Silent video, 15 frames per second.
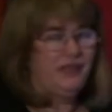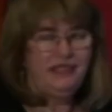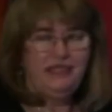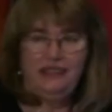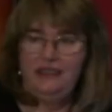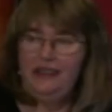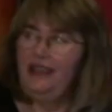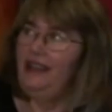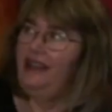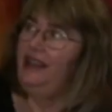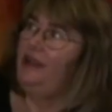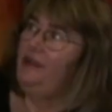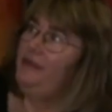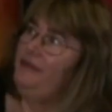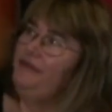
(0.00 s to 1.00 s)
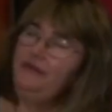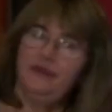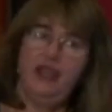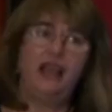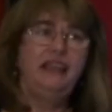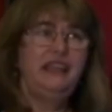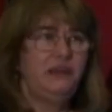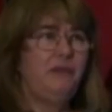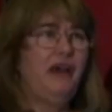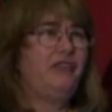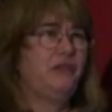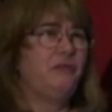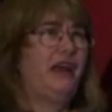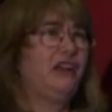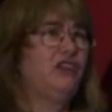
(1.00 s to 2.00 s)
it's um, I need a
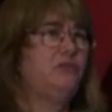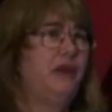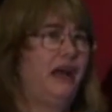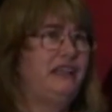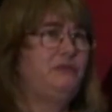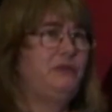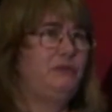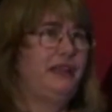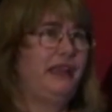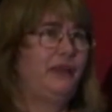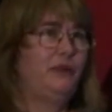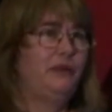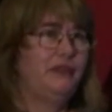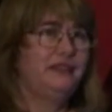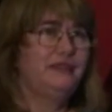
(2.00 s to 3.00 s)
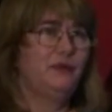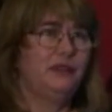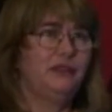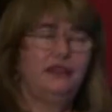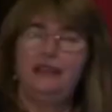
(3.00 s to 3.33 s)
mathematical mind to be playing with this one.